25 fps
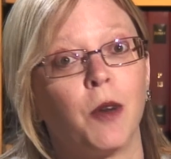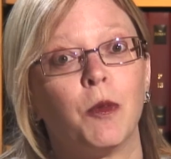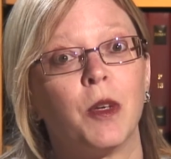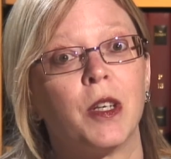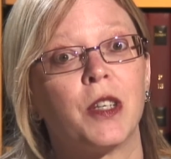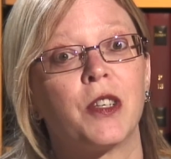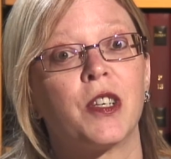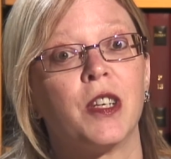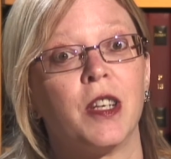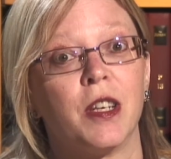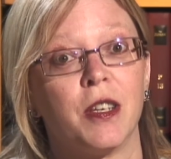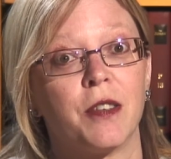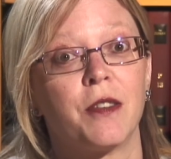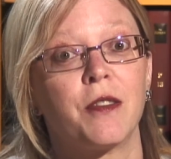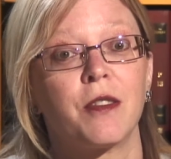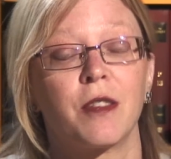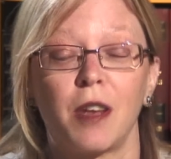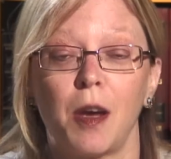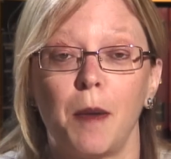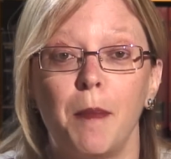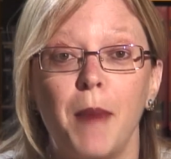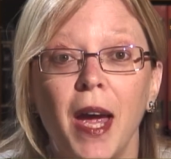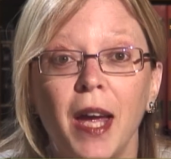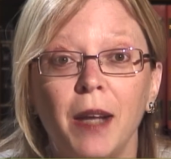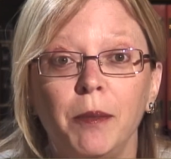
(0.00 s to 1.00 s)
which is
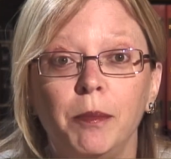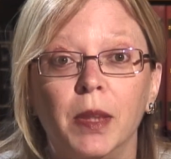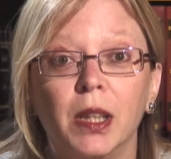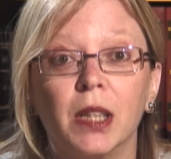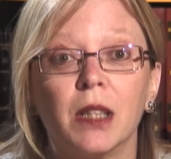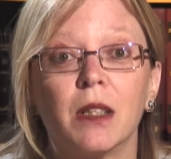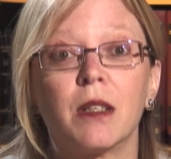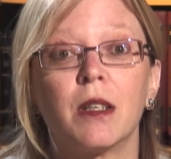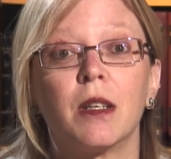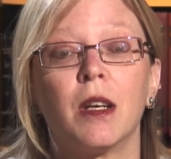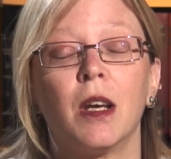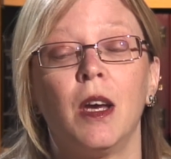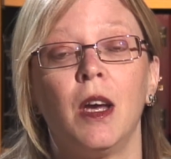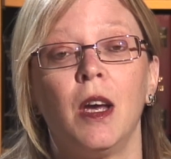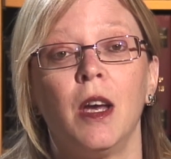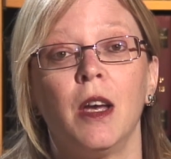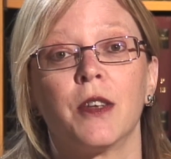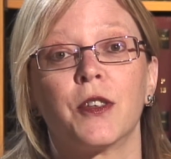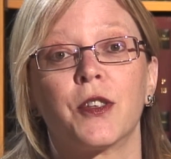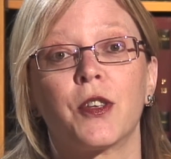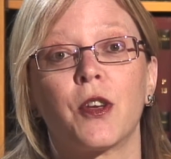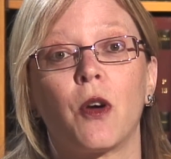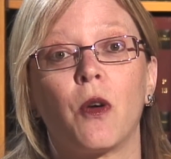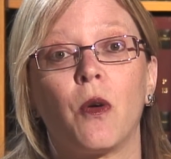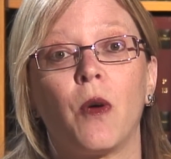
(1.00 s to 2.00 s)
commandment.
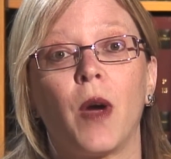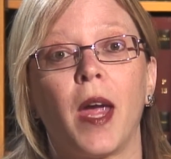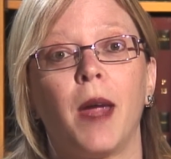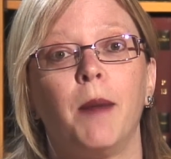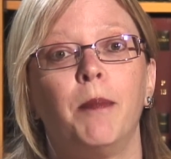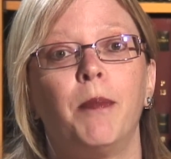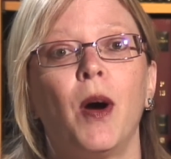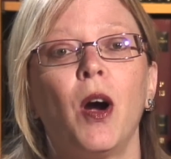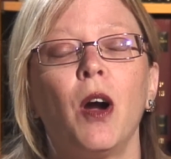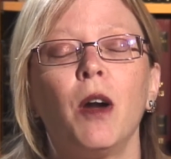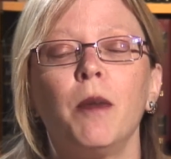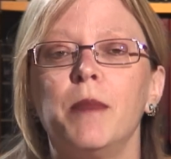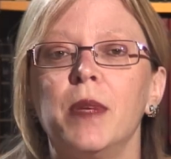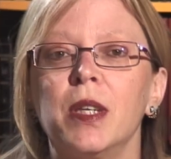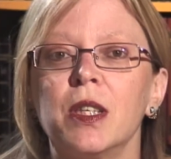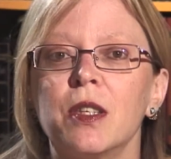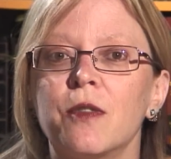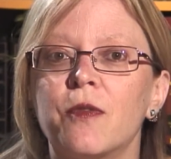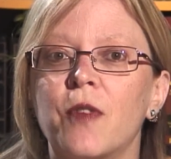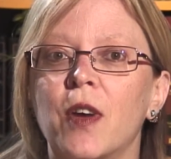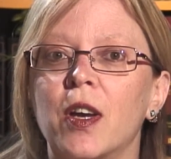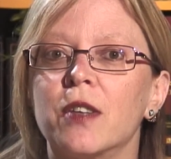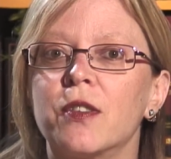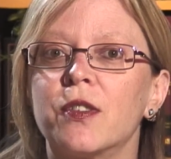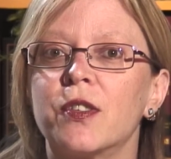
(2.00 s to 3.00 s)
So a bar
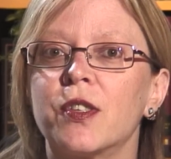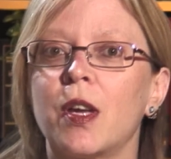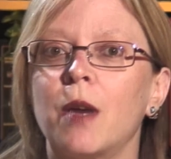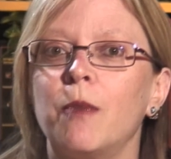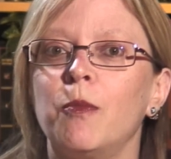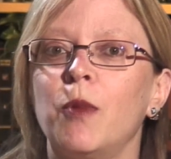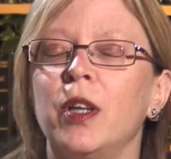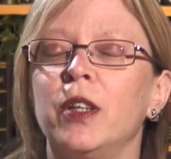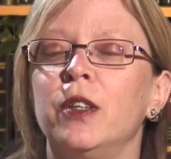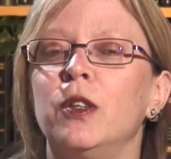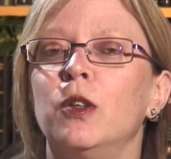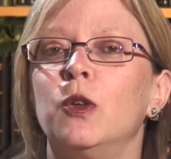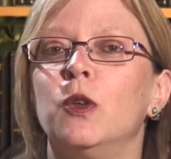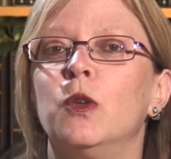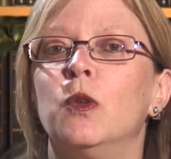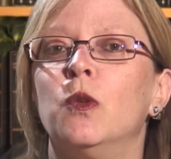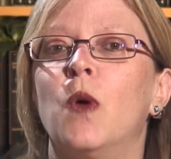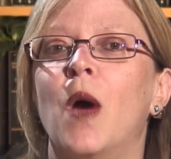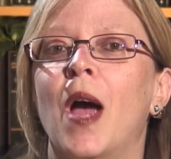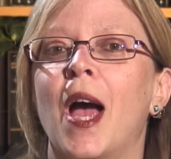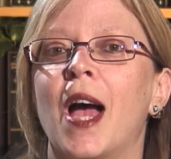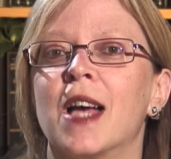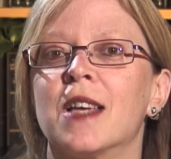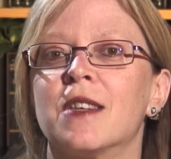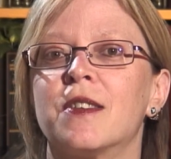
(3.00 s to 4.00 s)
mitzvah is someone
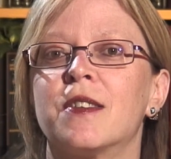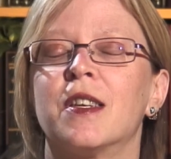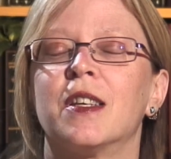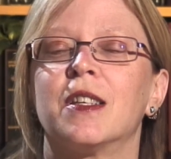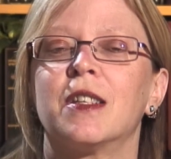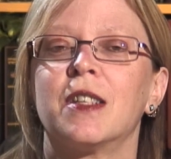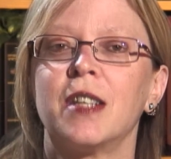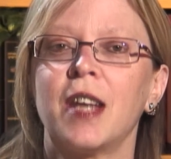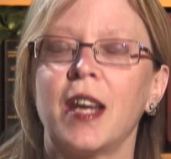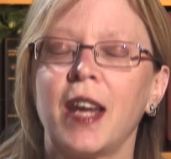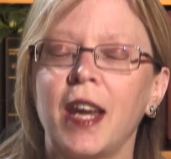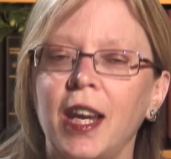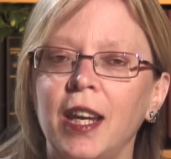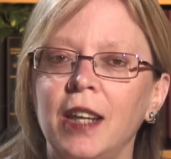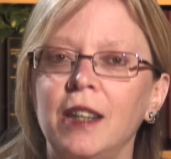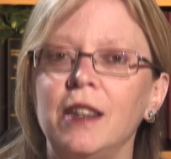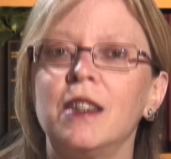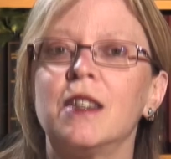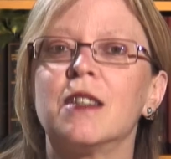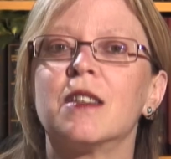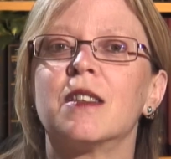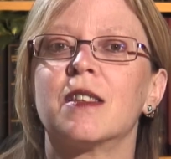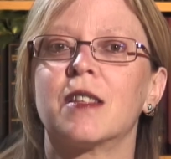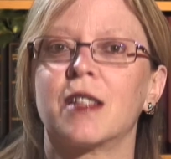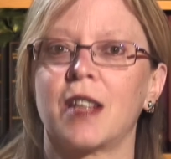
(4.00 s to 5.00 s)
who has attained
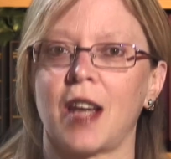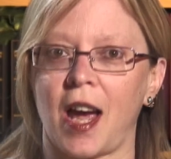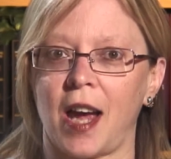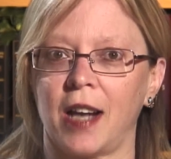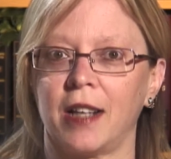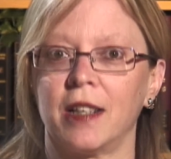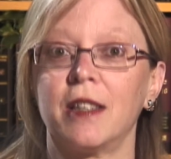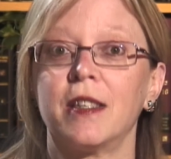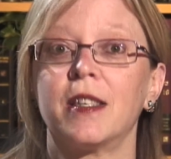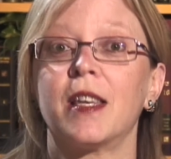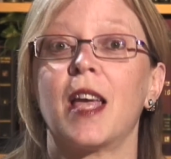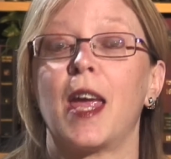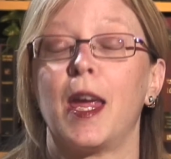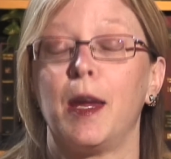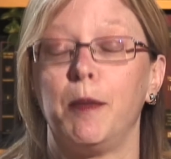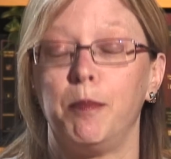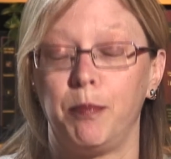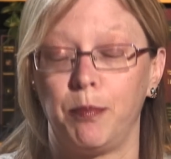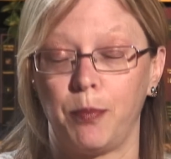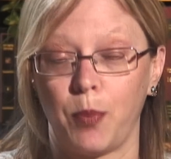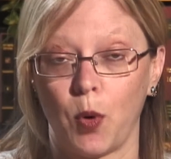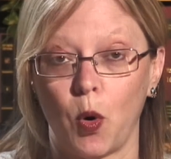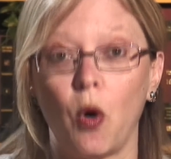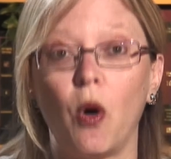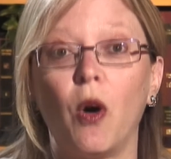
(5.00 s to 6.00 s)
the status, a
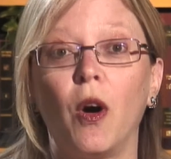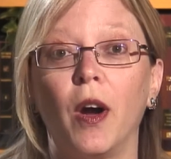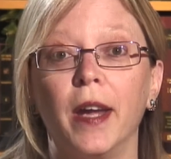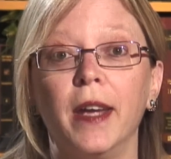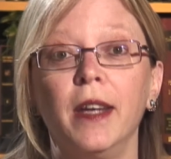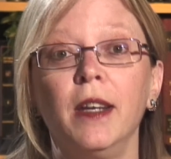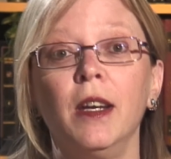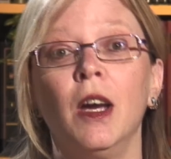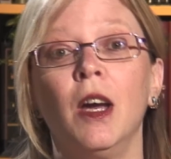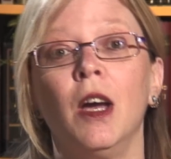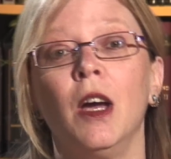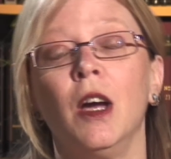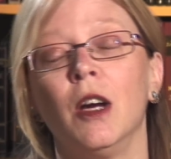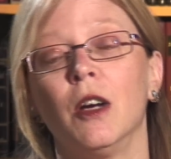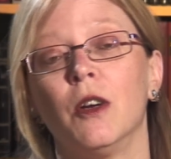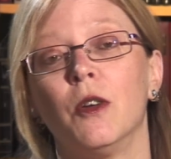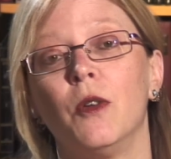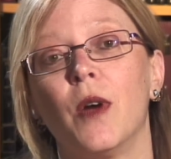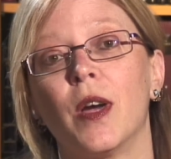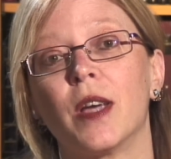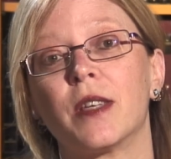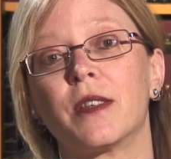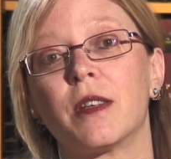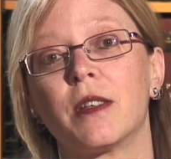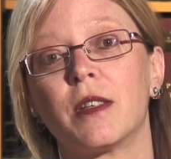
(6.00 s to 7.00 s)
boy,
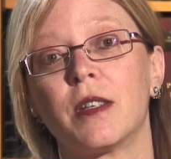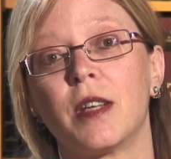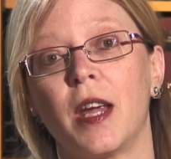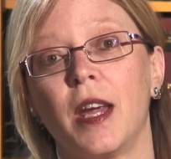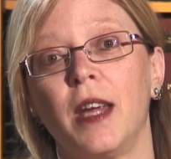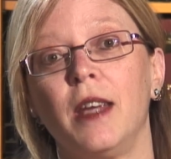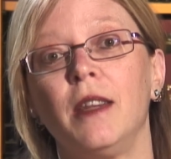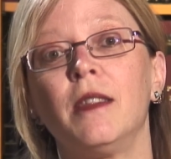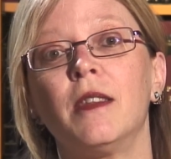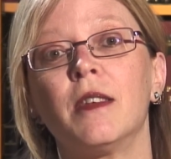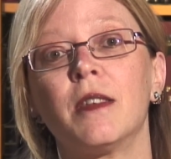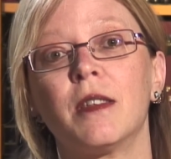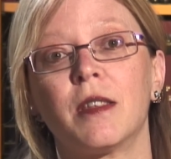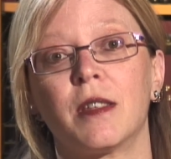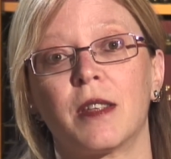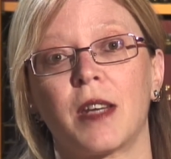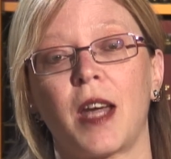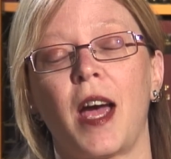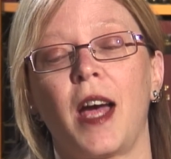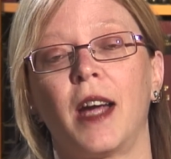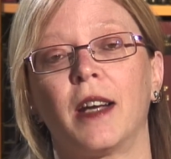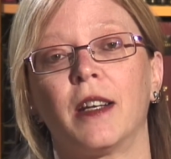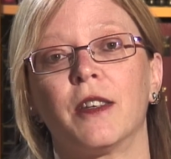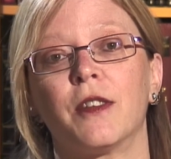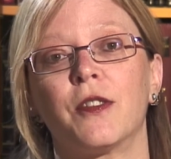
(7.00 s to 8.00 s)
who has attained the
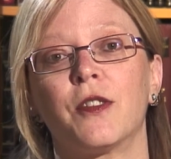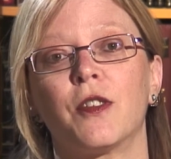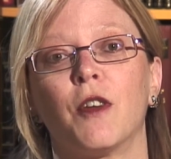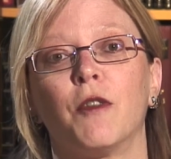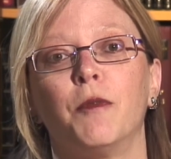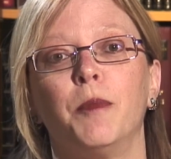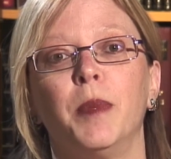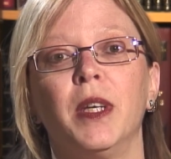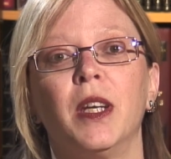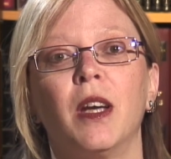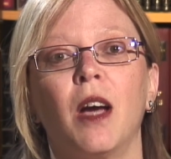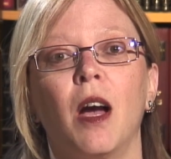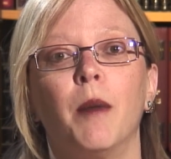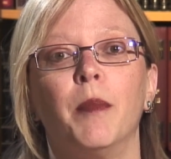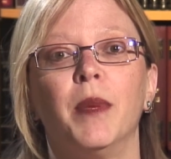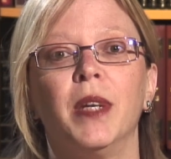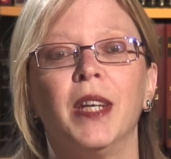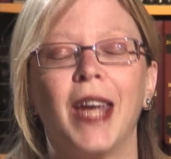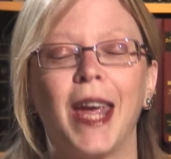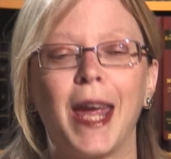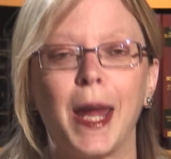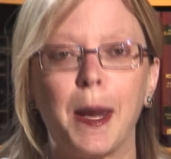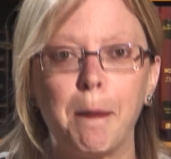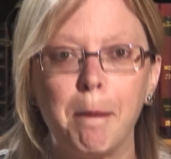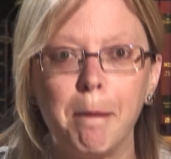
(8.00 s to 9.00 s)
status of
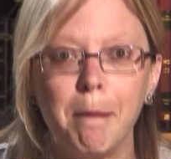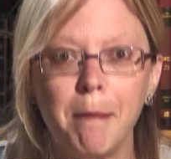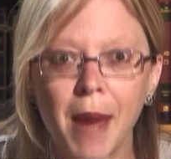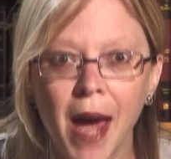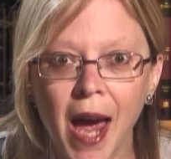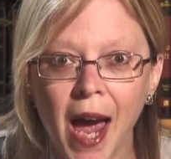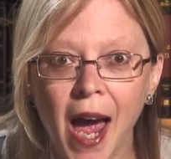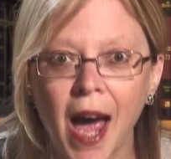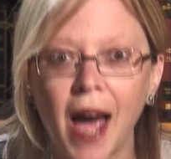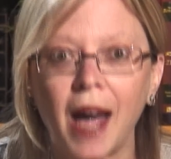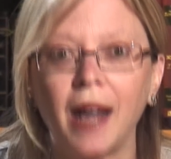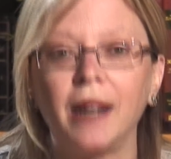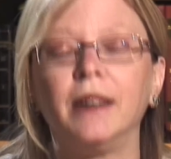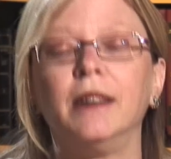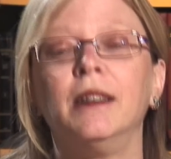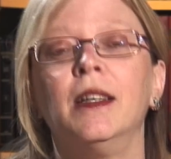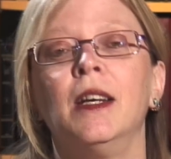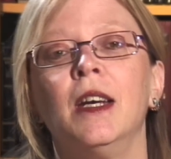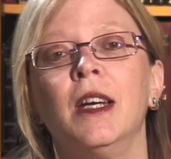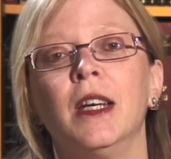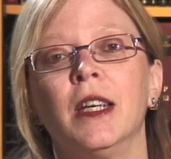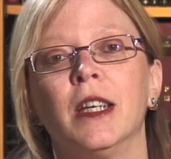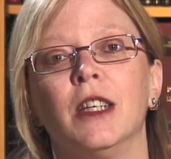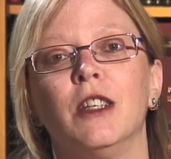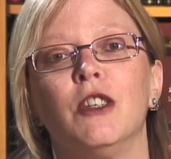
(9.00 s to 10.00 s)
becoming a man
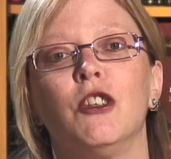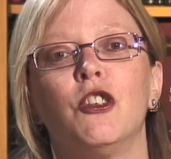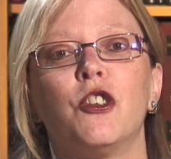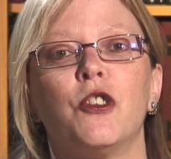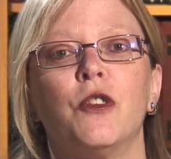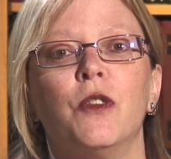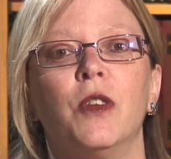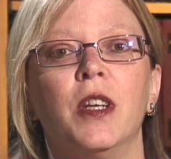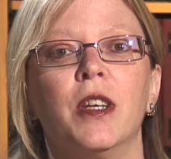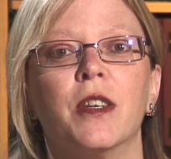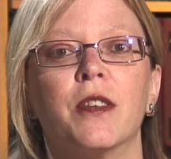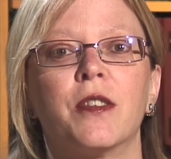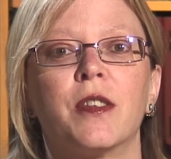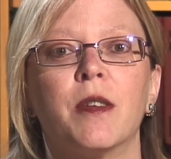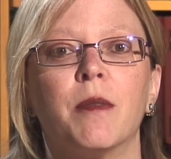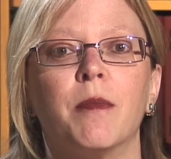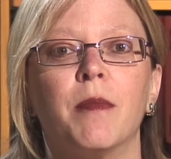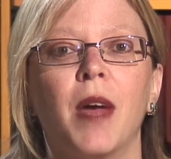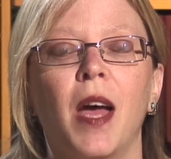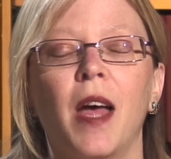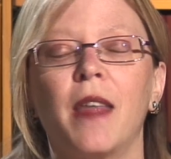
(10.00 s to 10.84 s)
in Judaism.